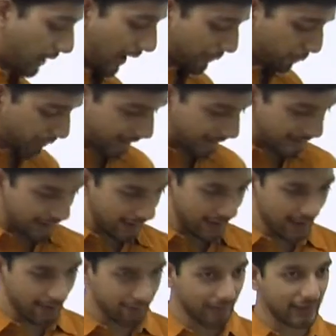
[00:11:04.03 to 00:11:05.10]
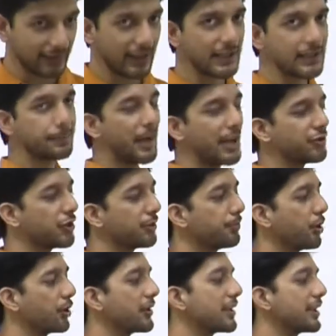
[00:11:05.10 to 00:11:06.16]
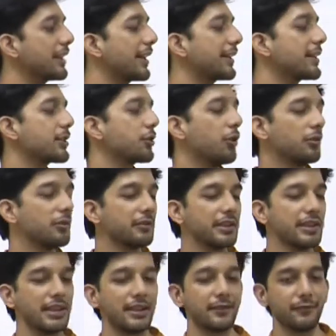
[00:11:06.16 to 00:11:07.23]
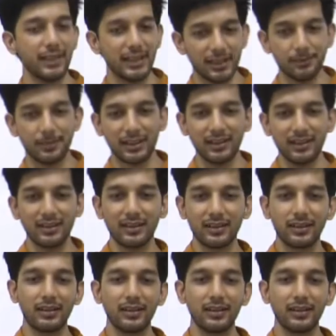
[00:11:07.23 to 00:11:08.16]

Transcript: I know that I have an expansion policy that is already available.